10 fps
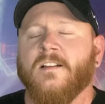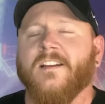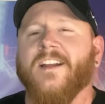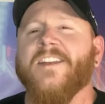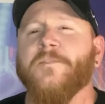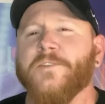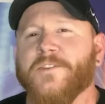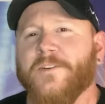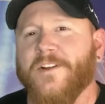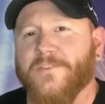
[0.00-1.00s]
Hey, what's
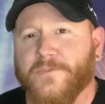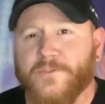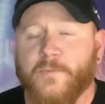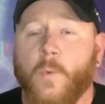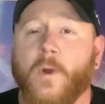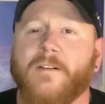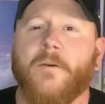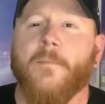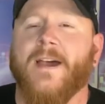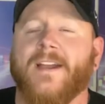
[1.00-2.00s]
going on YouTube?
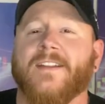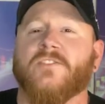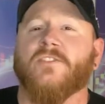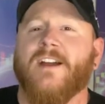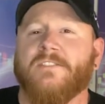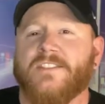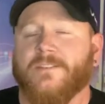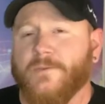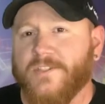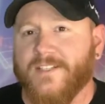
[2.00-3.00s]
Welcome back. It's Travis
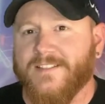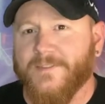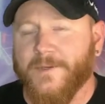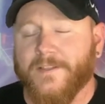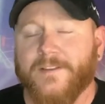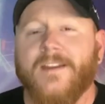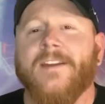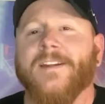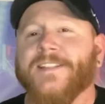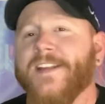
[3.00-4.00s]
here with JT Wealth.
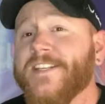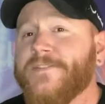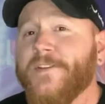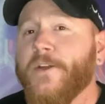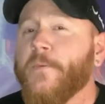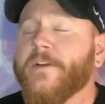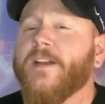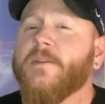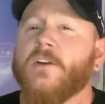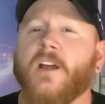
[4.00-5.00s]
In today's video, we're
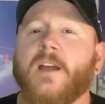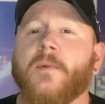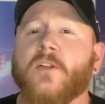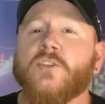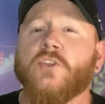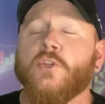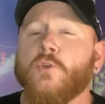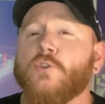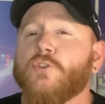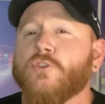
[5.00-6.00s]
going to be talking about
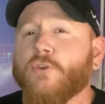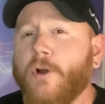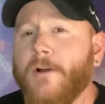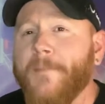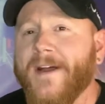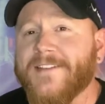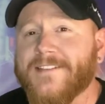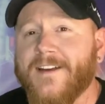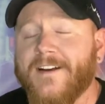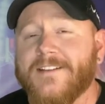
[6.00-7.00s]
two strong buy
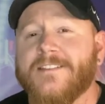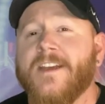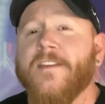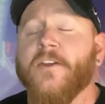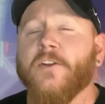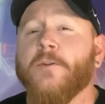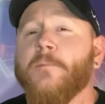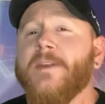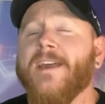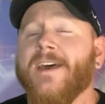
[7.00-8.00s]
stocks that
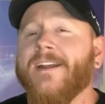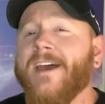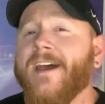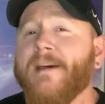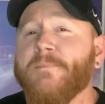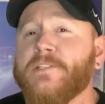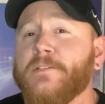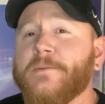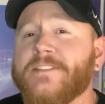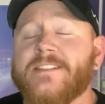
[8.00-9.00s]
could be at an
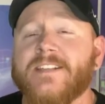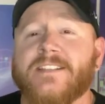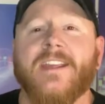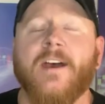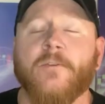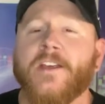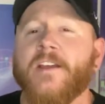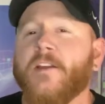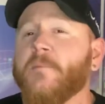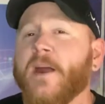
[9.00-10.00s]
absolute discount
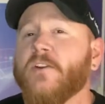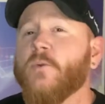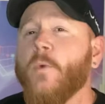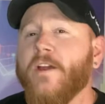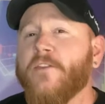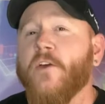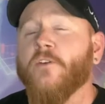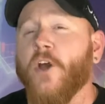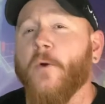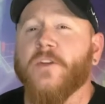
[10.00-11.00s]
compared to where
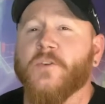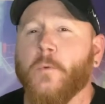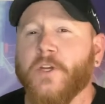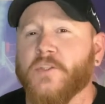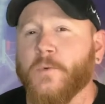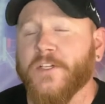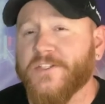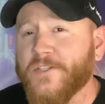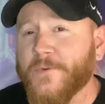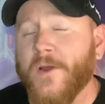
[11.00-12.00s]
they'll go in
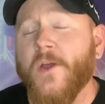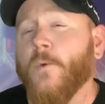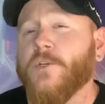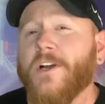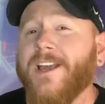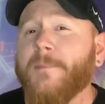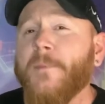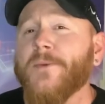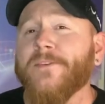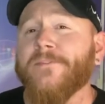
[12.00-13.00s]
2022. We're talking
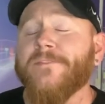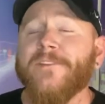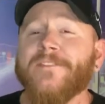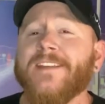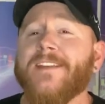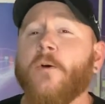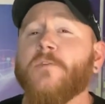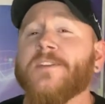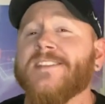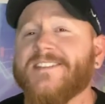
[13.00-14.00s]
about between 50 and
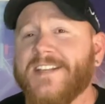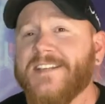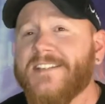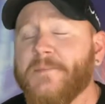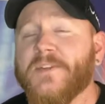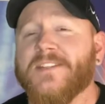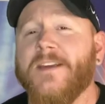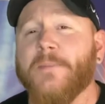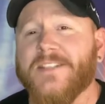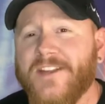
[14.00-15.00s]
over
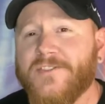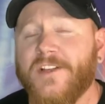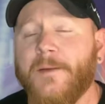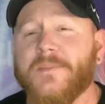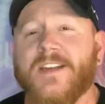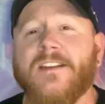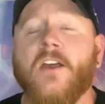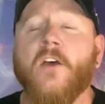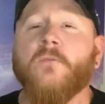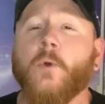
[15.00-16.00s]
60% potential upside
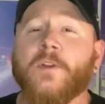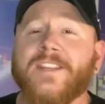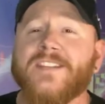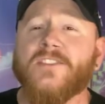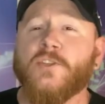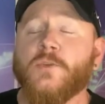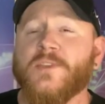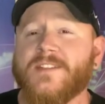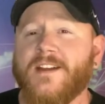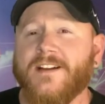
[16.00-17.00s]
for these two
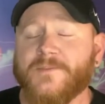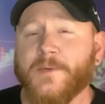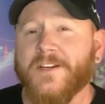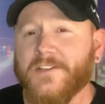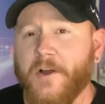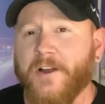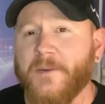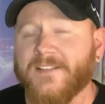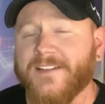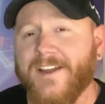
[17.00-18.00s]
stocks we're going to talk
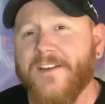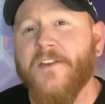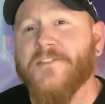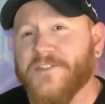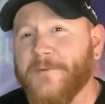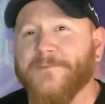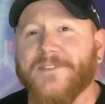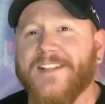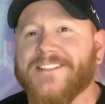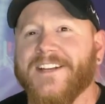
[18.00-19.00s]
about today. So
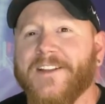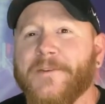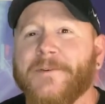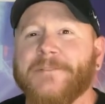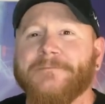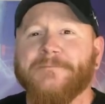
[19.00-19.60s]
let's get into it.